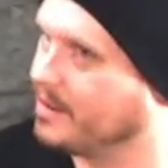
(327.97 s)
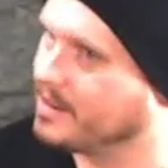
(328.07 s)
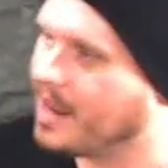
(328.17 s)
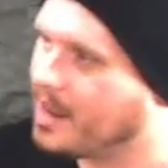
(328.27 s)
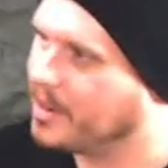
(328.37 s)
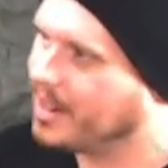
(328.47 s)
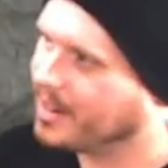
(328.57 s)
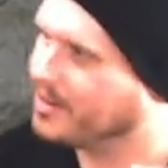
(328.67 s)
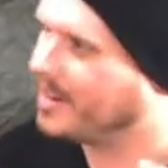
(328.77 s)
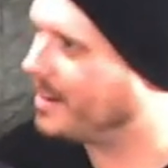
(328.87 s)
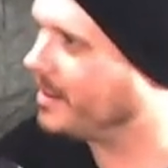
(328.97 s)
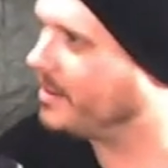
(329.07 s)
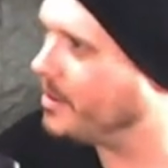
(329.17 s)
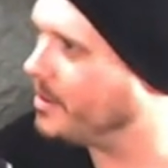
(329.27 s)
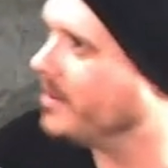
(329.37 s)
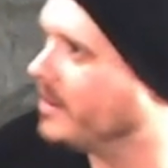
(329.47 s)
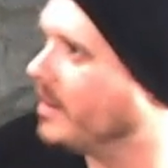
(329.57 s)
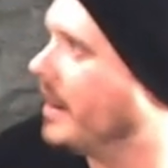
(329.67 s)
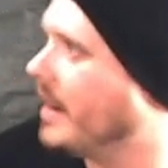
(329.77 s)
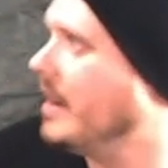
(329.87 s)
a topic-ish kind of thing too. Is that
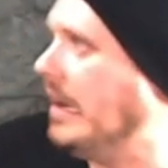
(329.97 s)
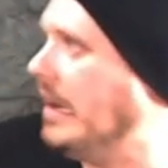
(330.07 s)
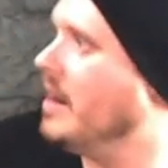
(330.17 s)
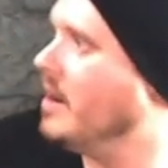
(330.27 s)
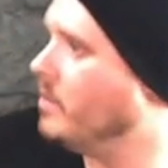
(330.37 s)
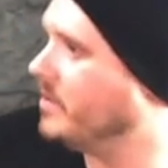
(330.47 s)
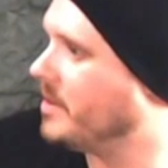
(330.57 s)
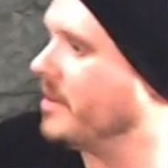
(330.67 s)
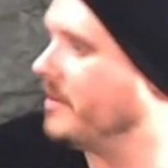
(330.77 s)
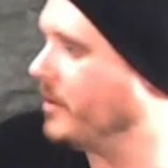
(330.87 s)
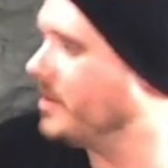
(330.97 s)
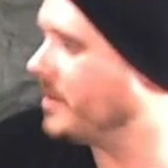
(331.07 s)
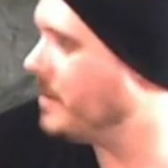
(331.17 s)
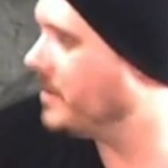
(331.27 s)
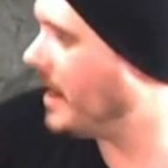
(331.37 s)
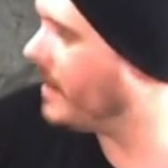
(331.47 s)
like some of the first times that